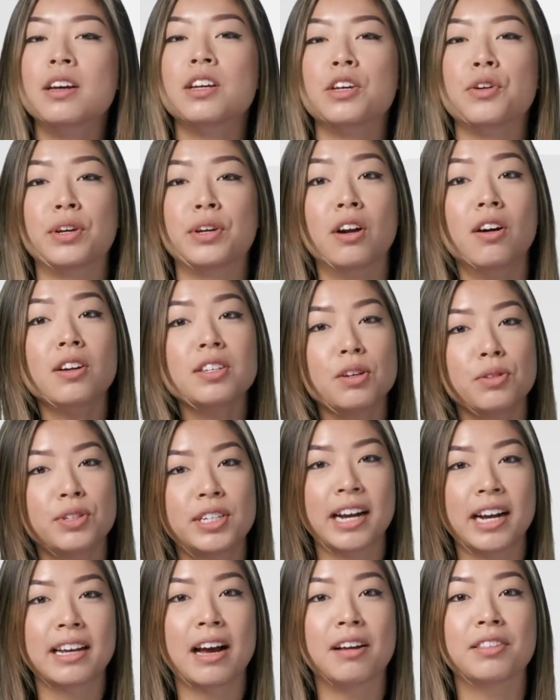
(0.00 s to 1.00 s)
You can also
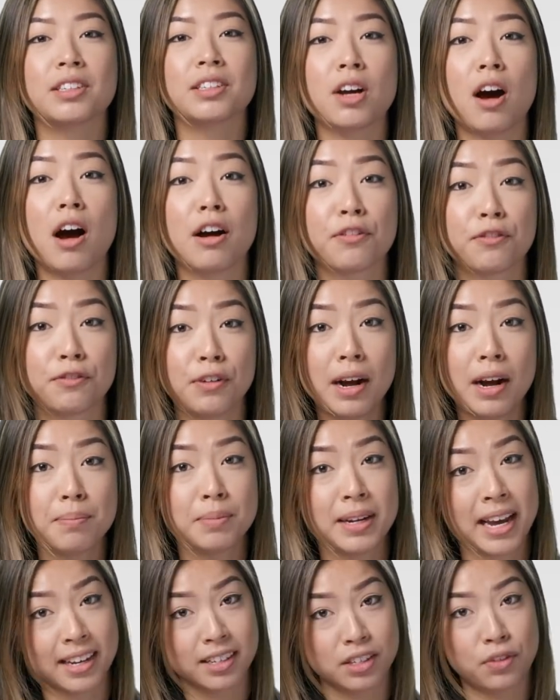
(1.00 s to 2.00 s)
check out the talk from
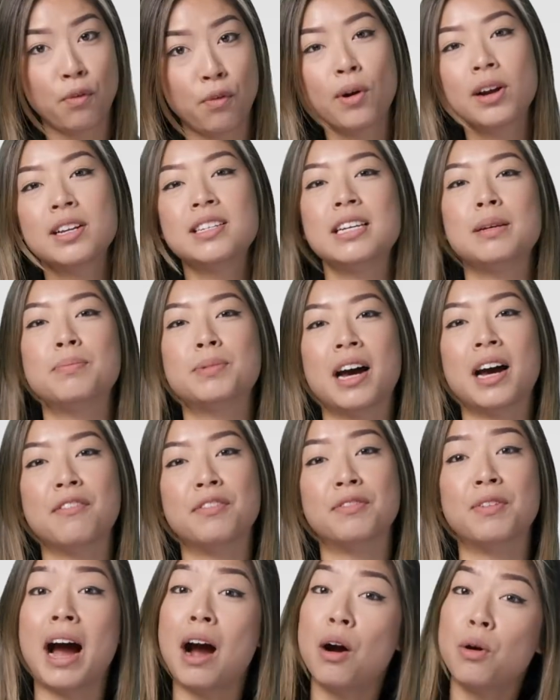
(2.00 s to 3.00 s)
Next for a deep dive
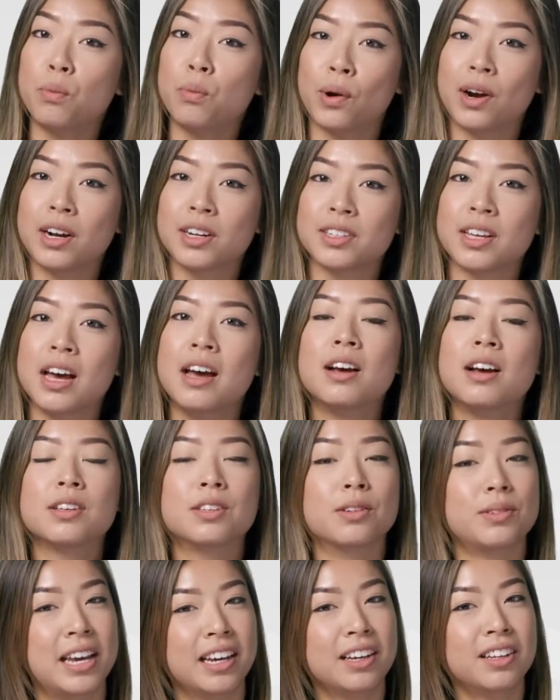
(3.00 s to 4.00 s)
of how it works,
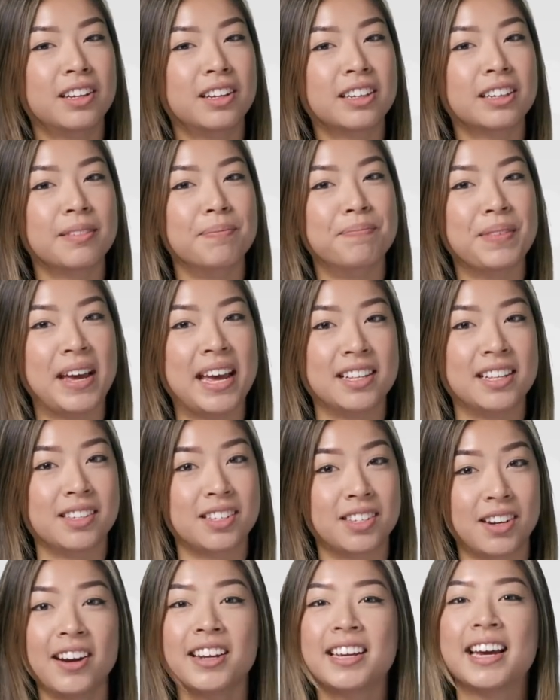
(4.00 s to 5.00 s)
so take a look and
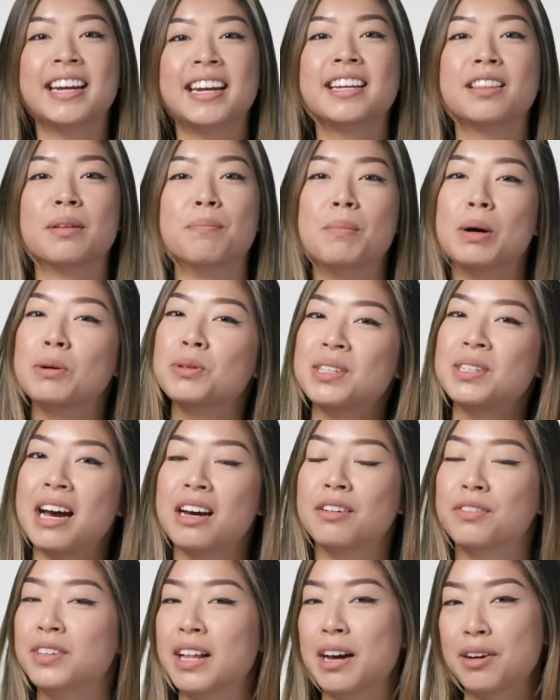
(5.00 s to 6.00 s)
start getting the most
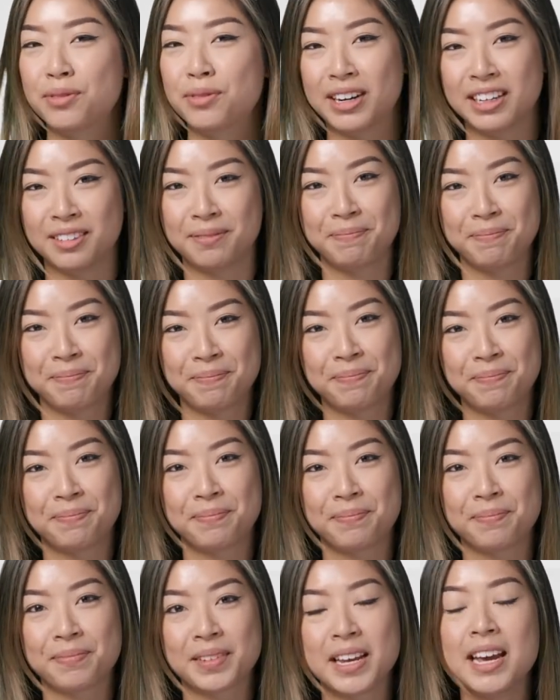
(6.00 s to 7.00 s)
out of Cloud Run.
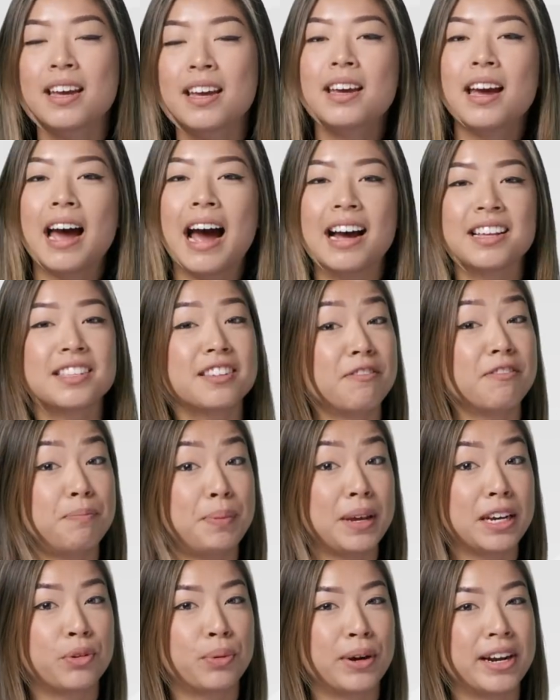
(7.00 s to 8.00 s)
As if
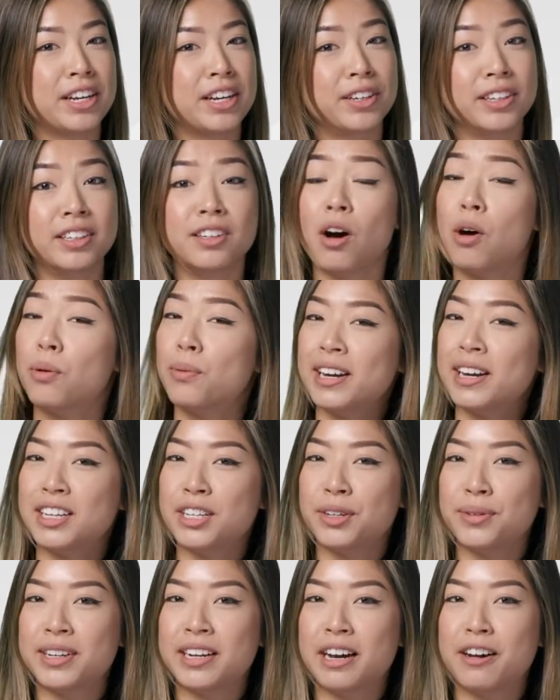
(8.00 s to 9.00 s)
BigQuery couldn't already
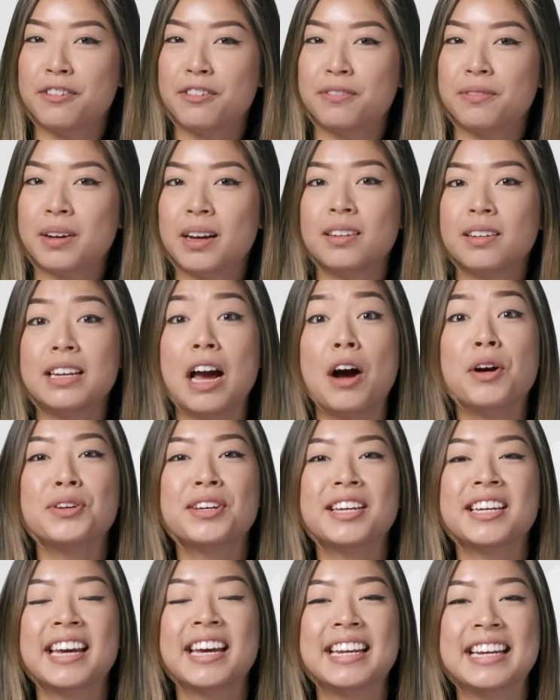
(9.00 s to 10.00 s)
do enough, now you
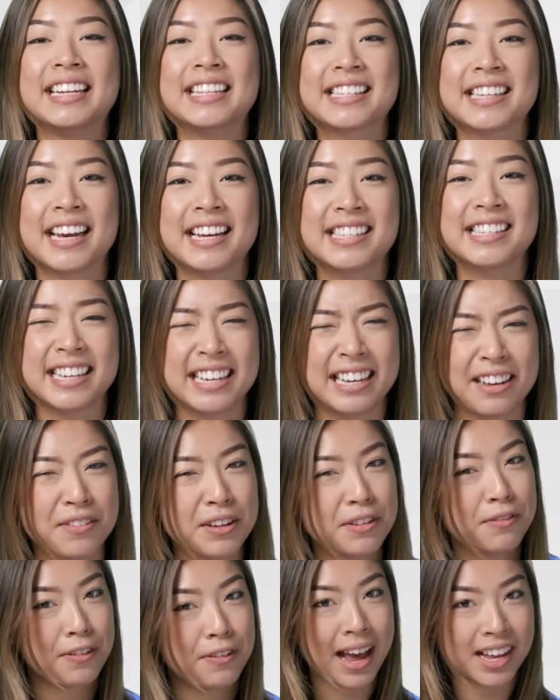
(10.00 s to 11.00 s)
can get insights
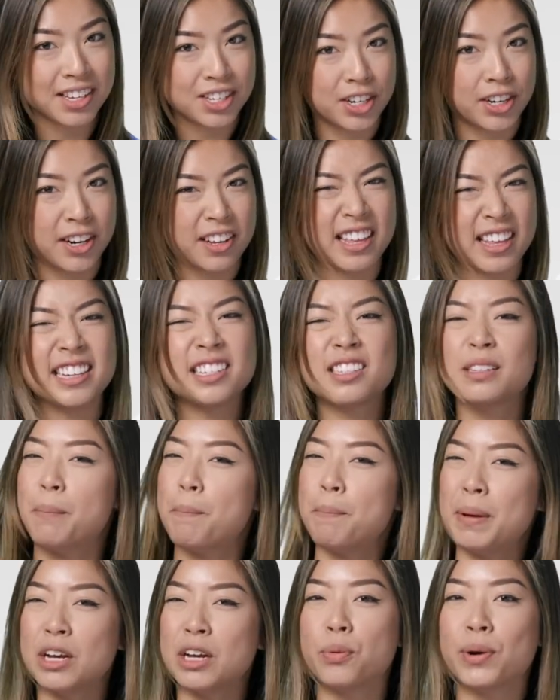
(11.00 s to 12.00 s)
even faster thanks to
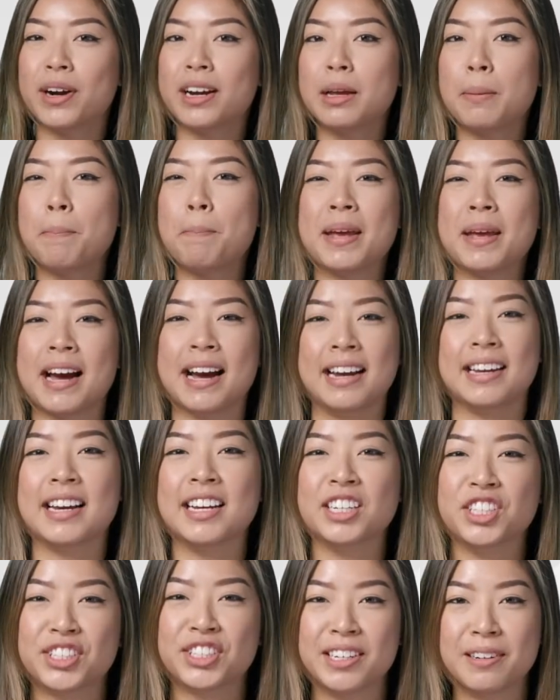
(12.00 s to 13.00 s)
BigQuery BI
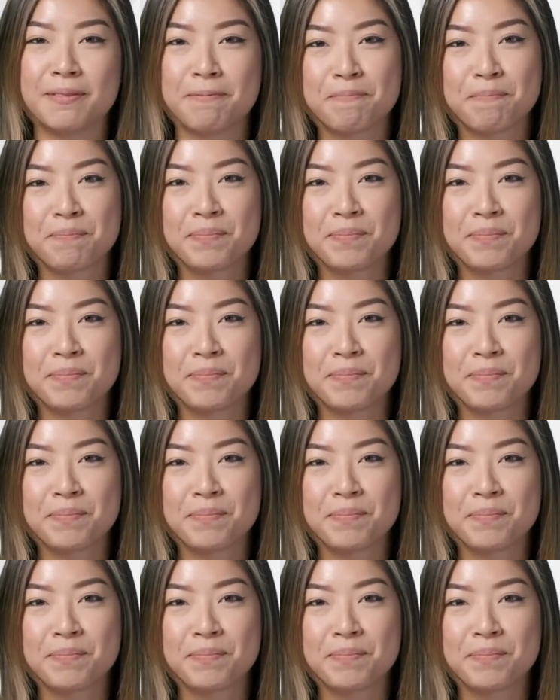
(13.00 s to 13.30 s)
Engine.